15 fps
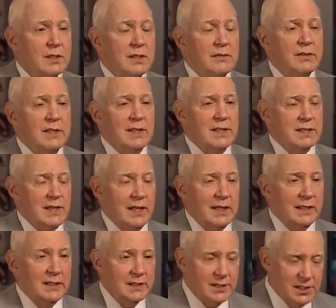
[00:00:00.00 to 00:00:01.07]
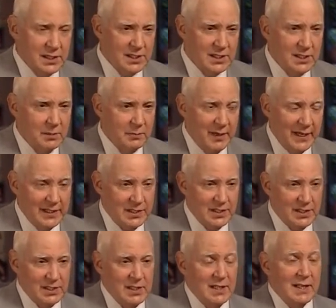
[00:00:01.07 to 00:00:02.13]
dividends on a consistent
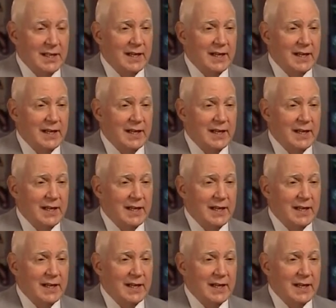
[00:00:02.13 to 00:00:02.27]
basis